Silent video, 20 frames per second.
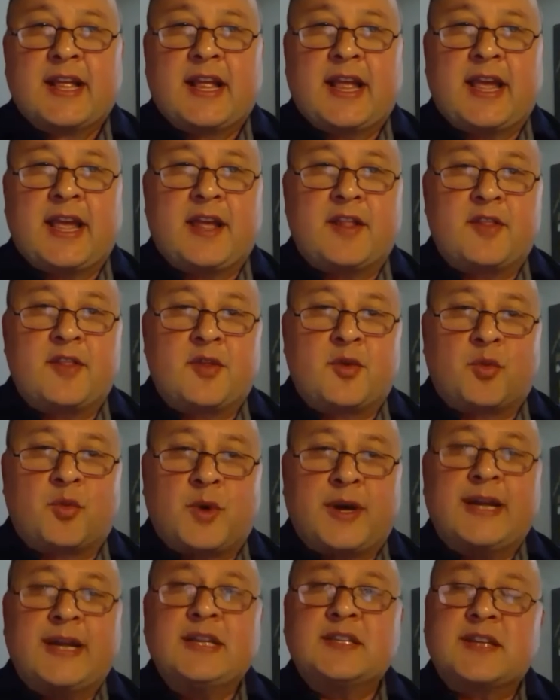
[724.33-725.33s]
And the
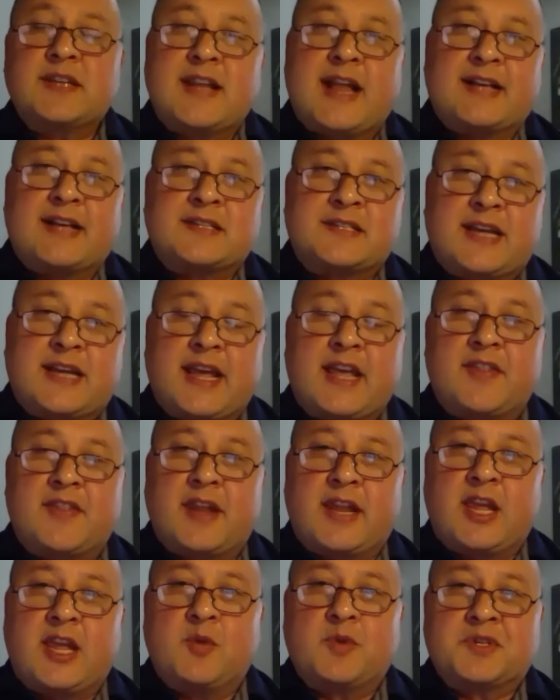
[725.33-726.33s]
reason I say that
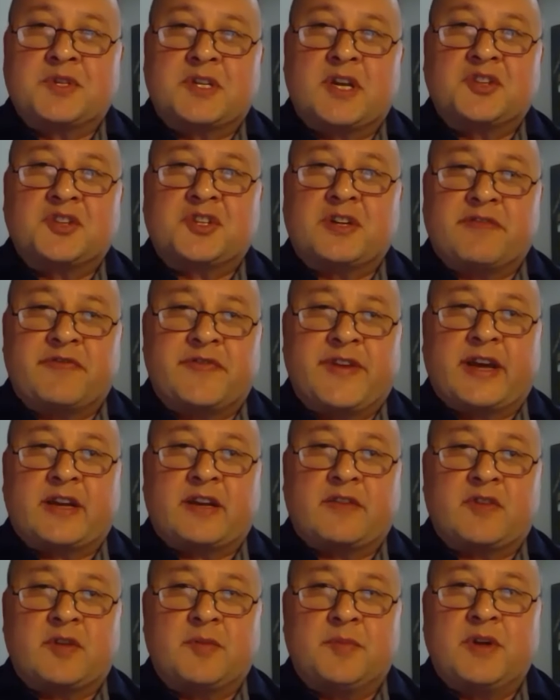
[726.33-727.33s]
he was such an
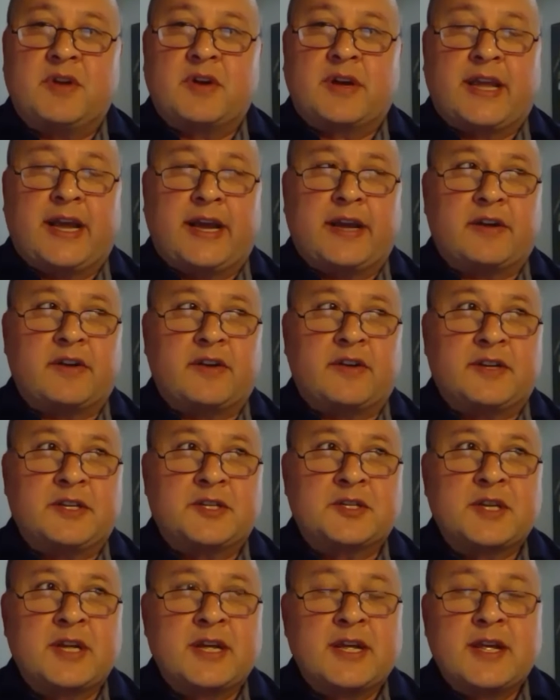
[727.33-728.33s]
effective communicator
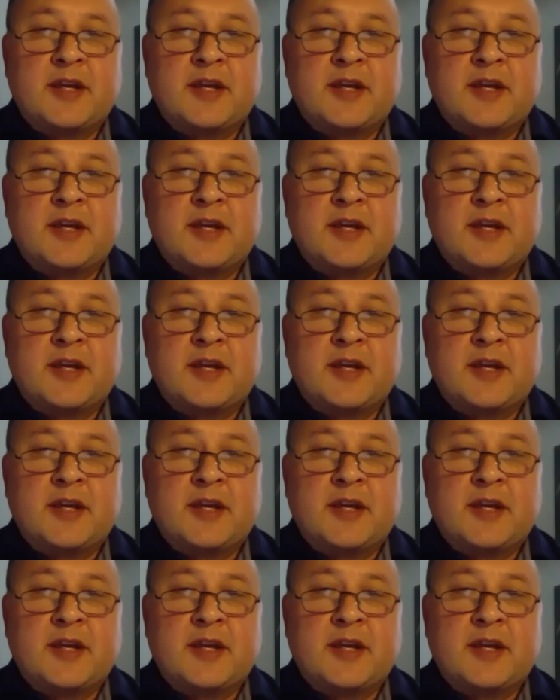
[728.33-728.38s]
is